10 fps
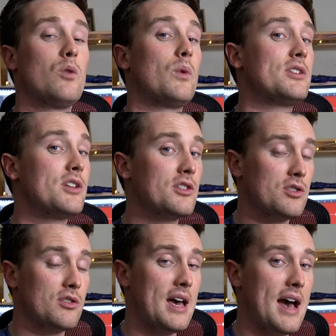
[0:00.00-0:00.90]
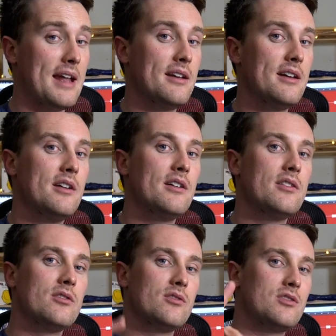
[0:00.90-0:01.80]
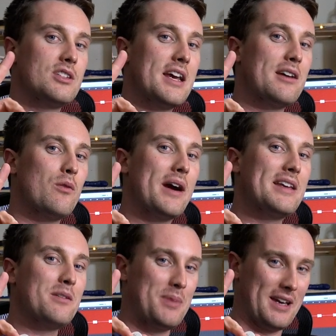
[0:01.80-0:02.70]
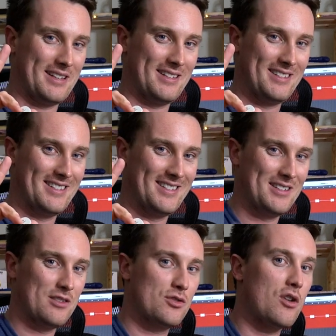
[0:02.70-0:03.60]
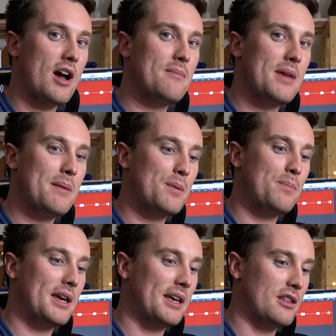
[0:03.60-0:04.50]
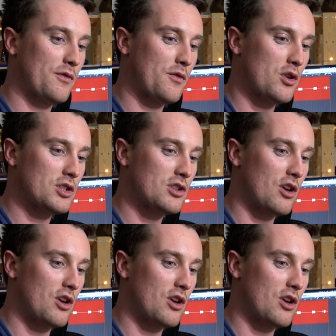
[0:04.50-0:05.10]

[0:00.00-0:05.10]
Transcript: once you can do that, take away the pick. Try and maybe pick the first